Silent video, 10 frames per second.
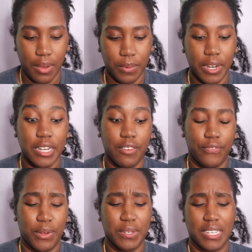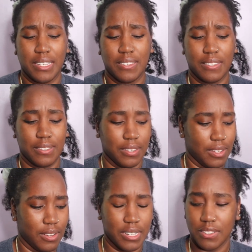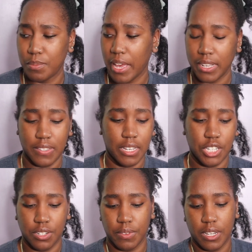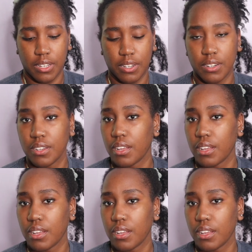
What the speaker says: We're gonna focus on this back section right here.